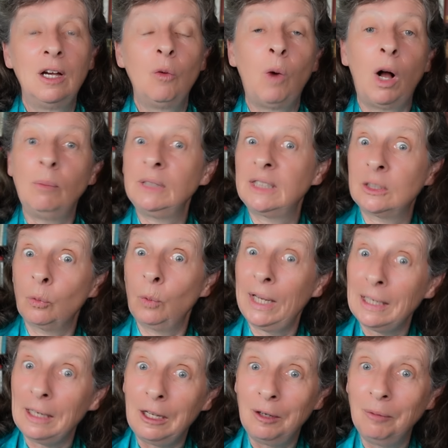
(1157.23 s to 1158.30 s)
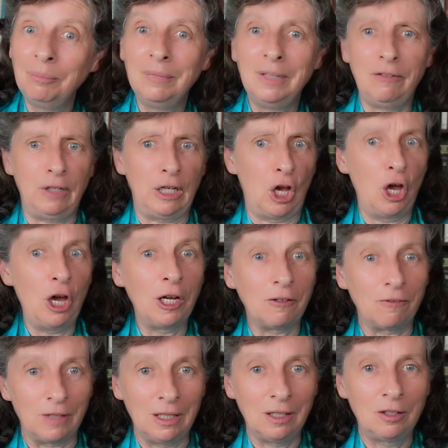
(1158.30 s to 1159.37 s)
while Mr. Whitlam, if he heard
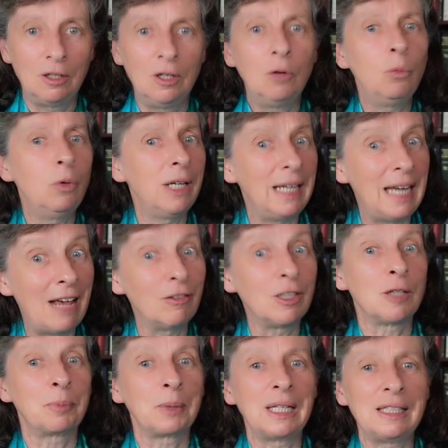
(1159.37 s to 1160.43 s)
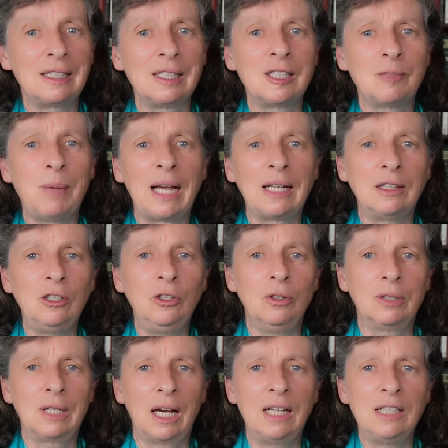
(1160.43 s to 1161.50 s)
of it, would inevitably suspect the
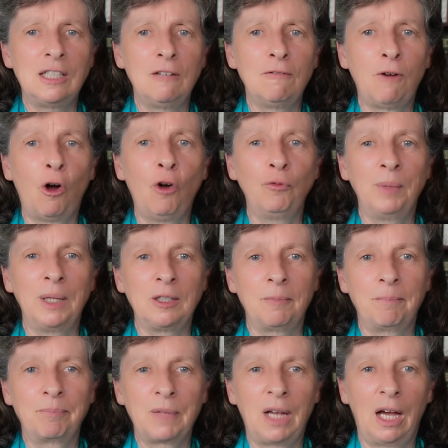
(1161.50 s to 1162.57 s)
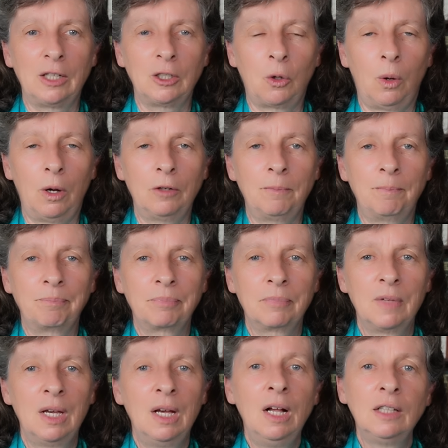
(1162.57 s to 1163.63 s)
UK's involvement," unquote.
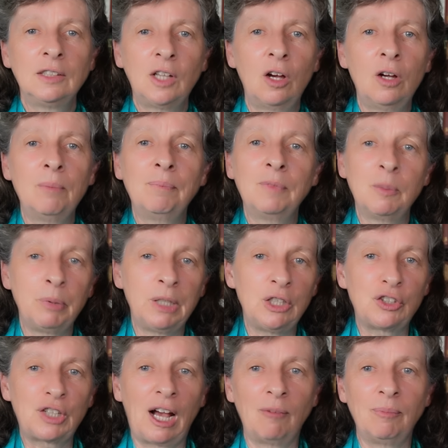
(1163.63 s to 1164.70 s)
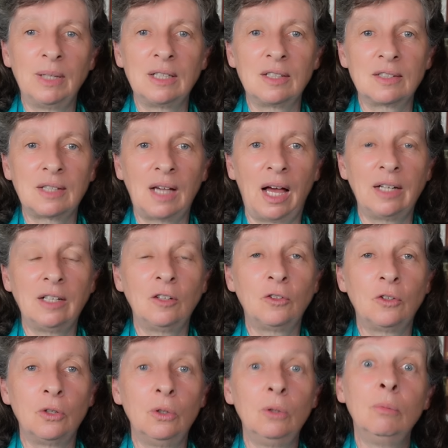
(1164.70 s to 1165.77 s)
So the British government decided
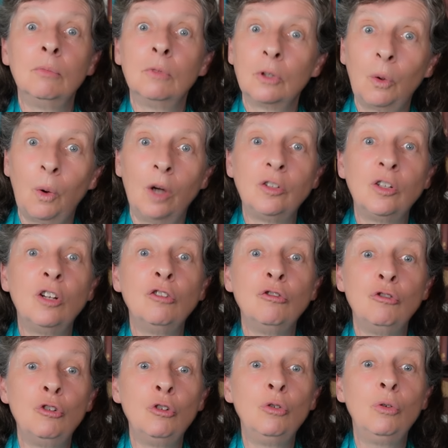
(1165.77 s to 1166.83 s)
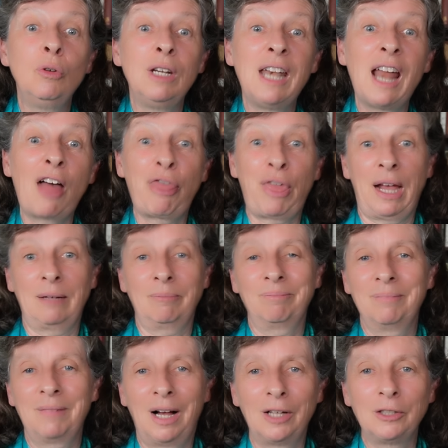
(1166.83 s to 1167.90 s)
to, quote, "do nothing,"
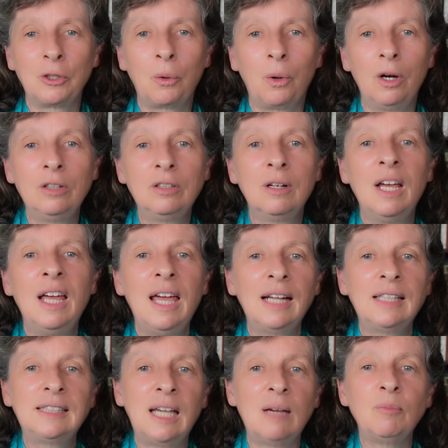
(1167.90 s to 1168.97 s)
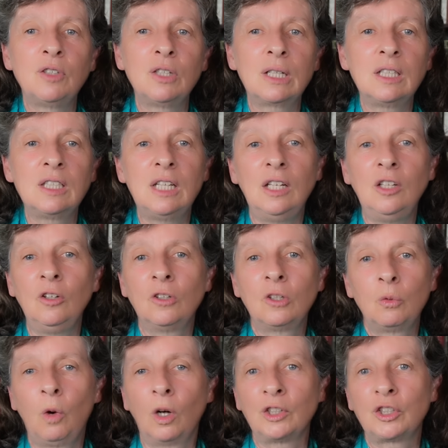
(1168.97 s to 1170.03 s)
unquote, except to continue
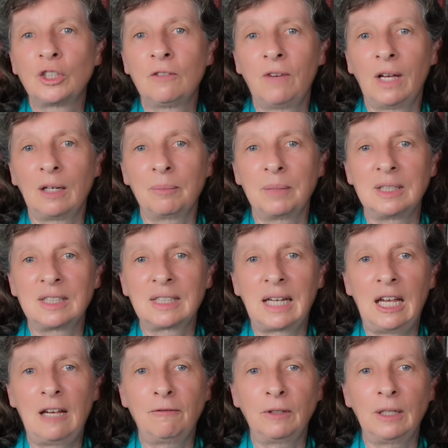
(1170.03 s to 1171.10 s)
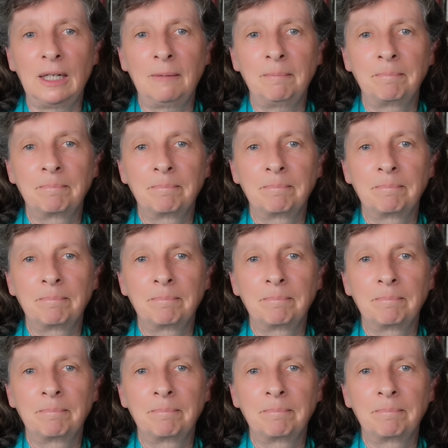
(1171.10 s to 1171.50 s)
to watch developments carefully.